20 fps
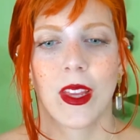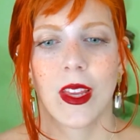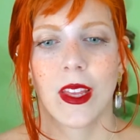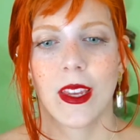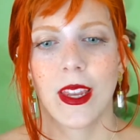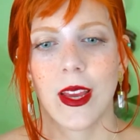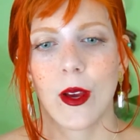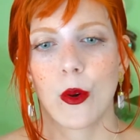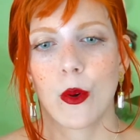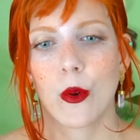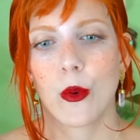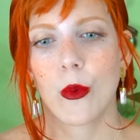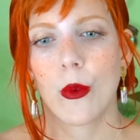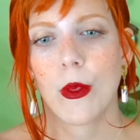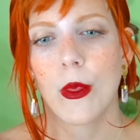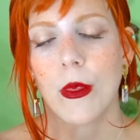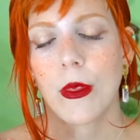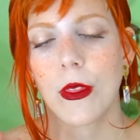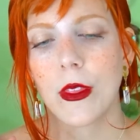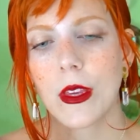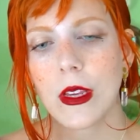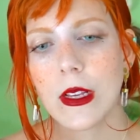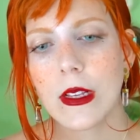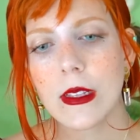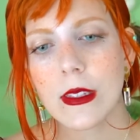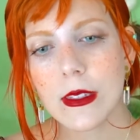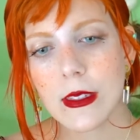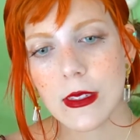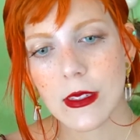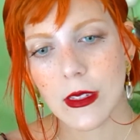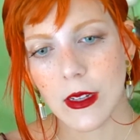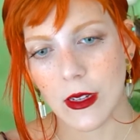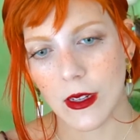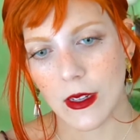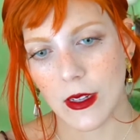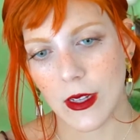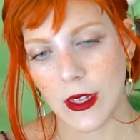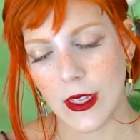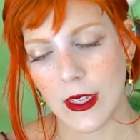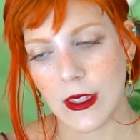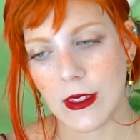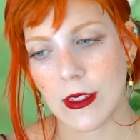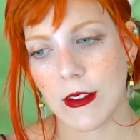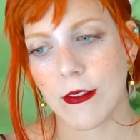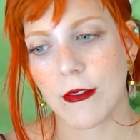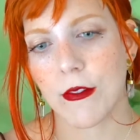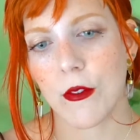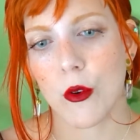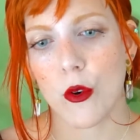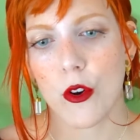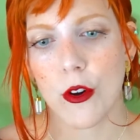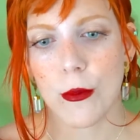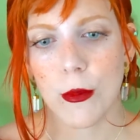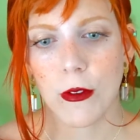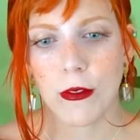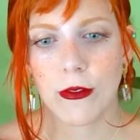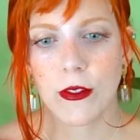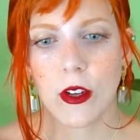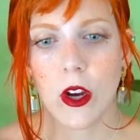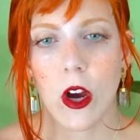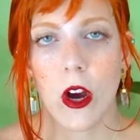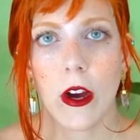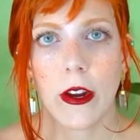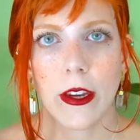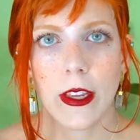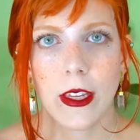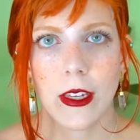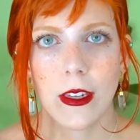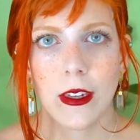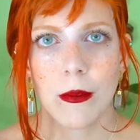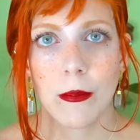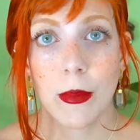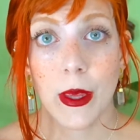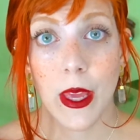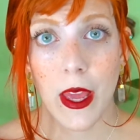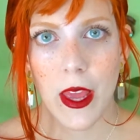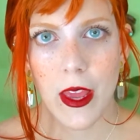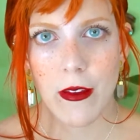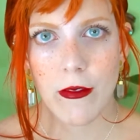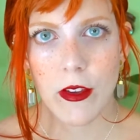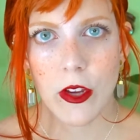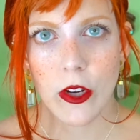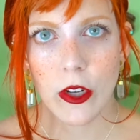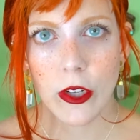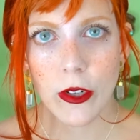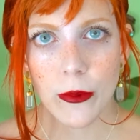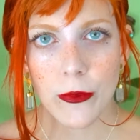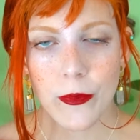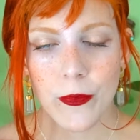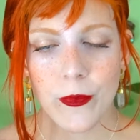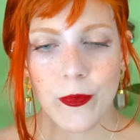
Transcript: Now, this is a form of conning behavior.